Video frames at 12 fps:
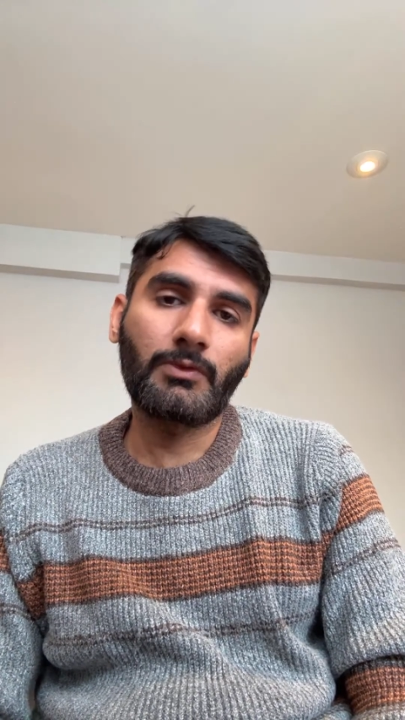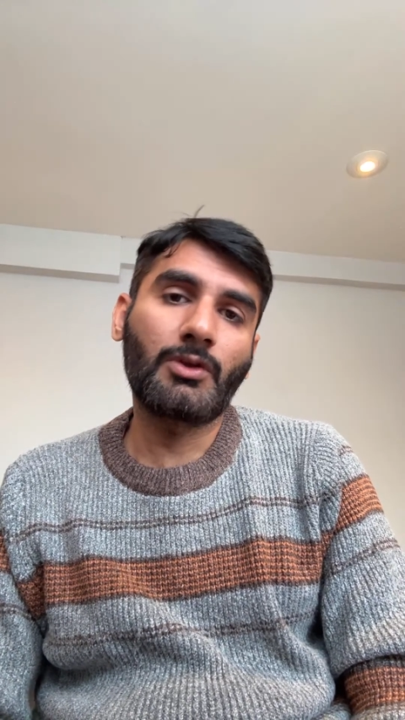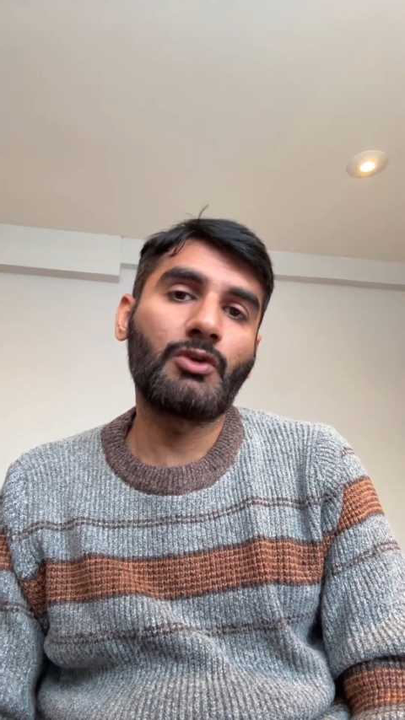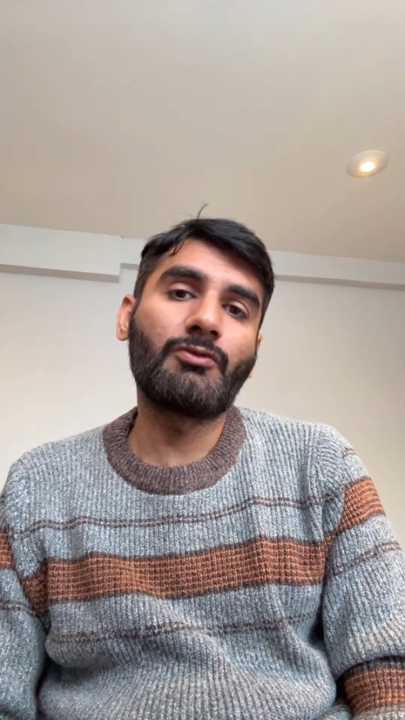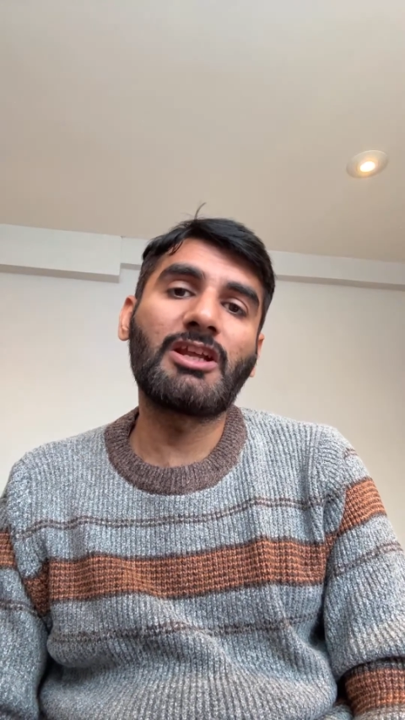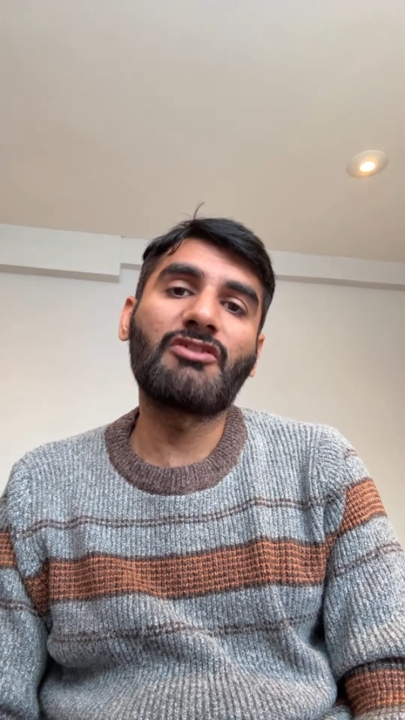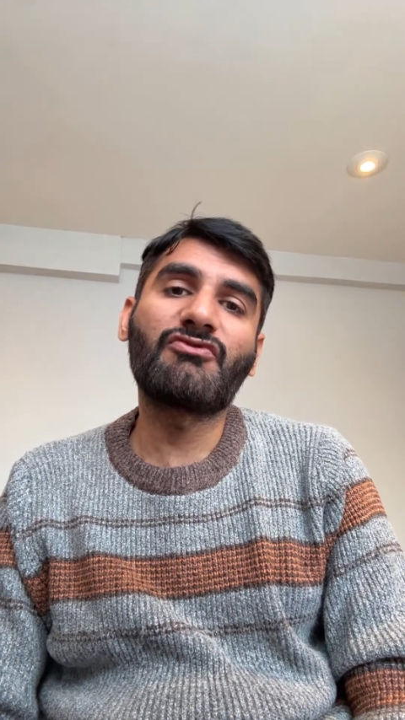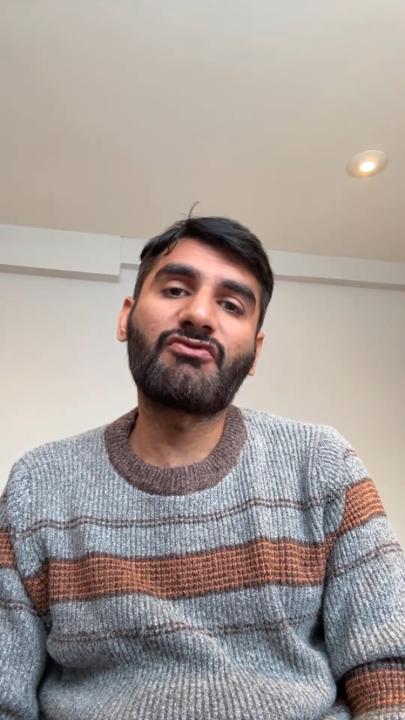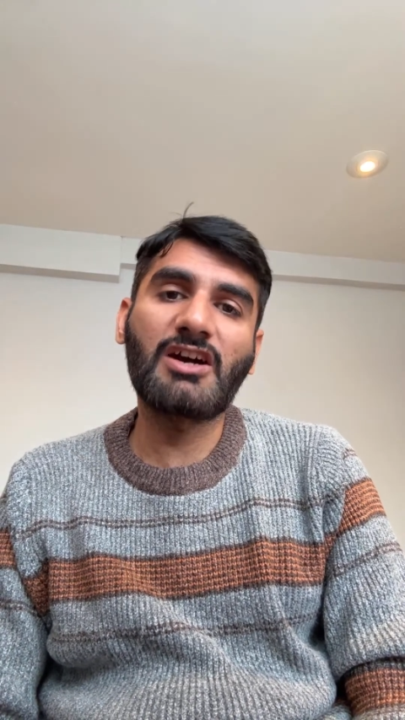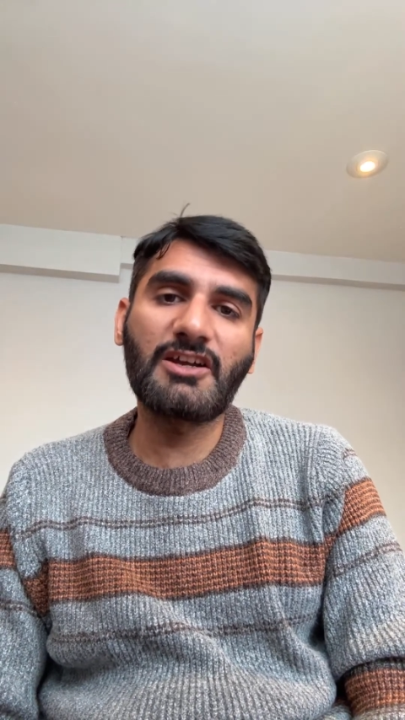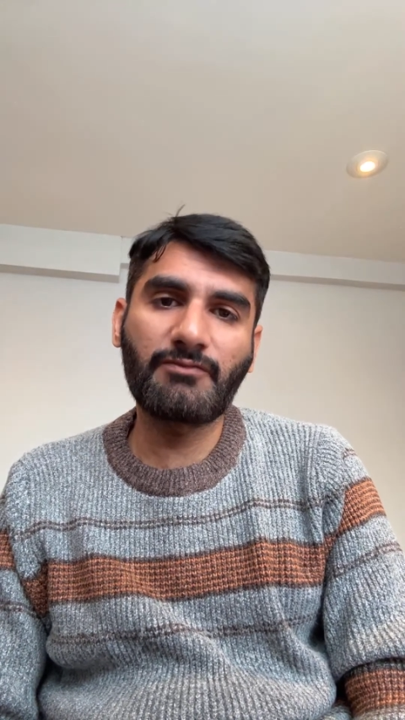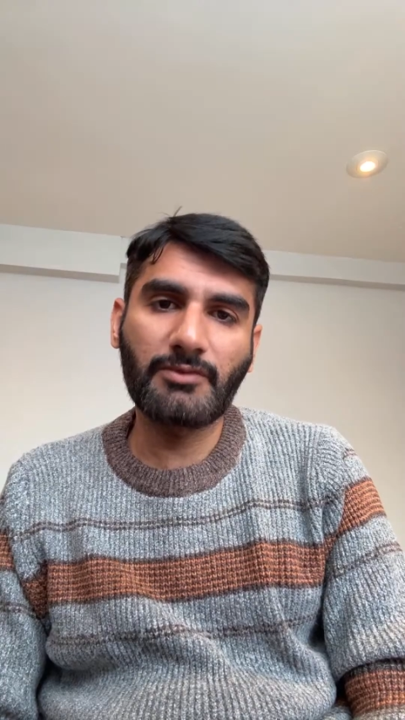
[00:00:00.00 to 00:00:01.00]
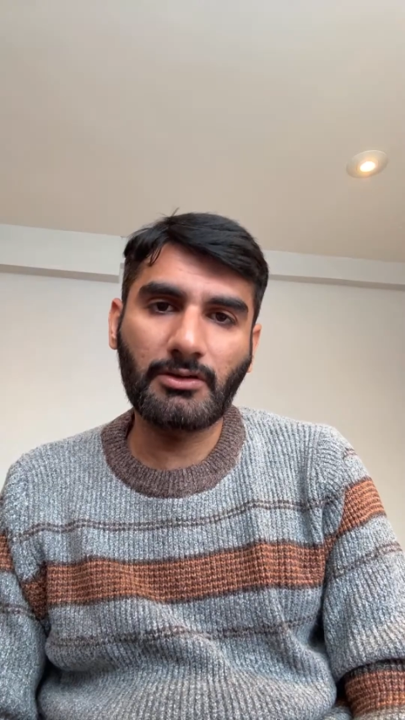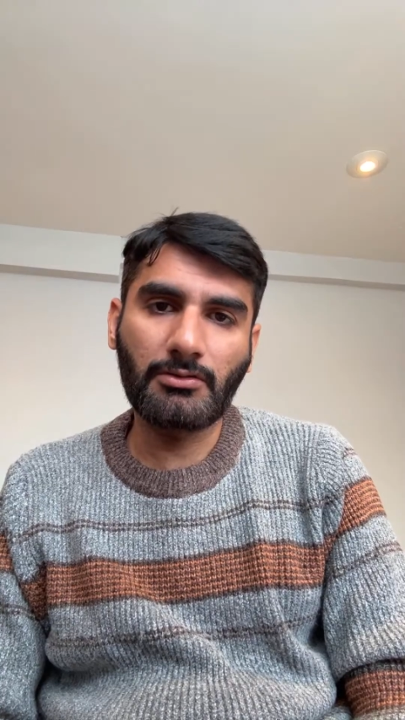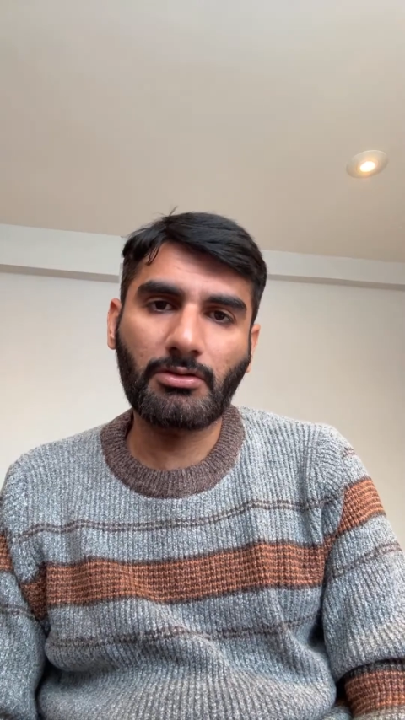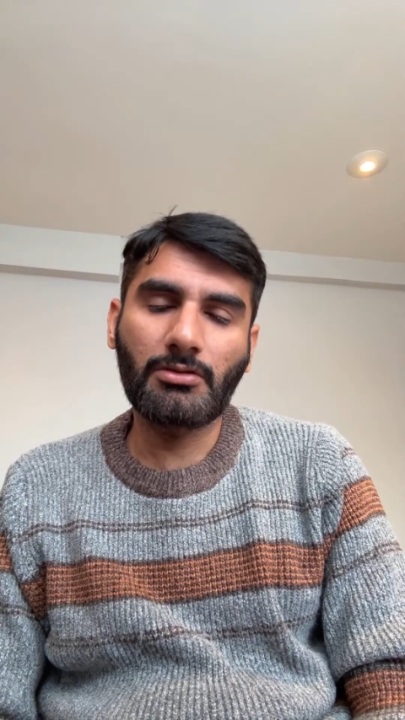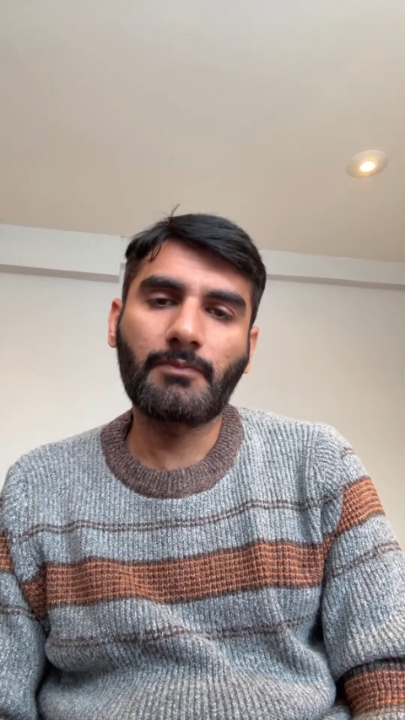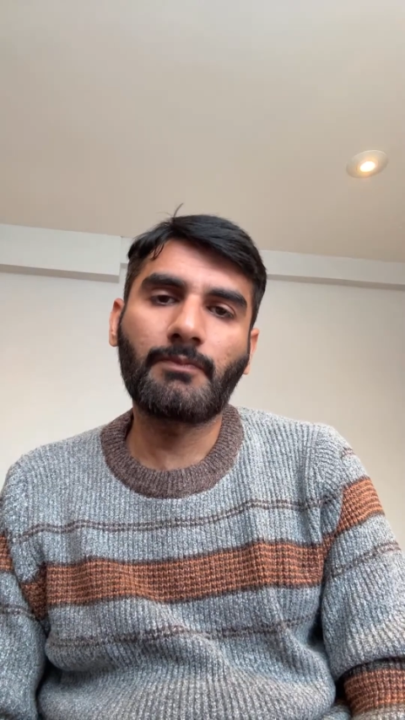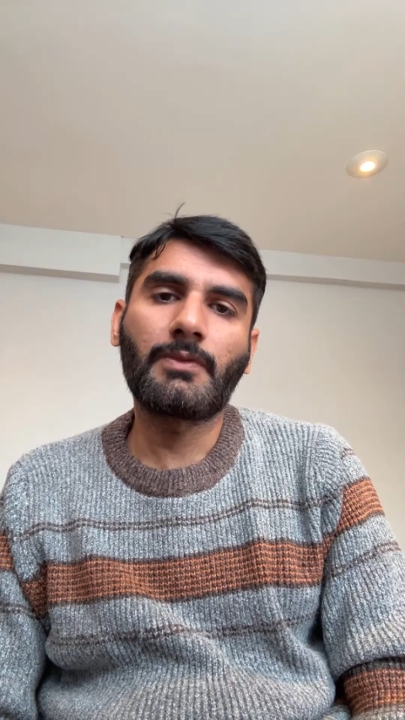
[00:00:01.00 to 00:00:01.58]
you will have 5 minutes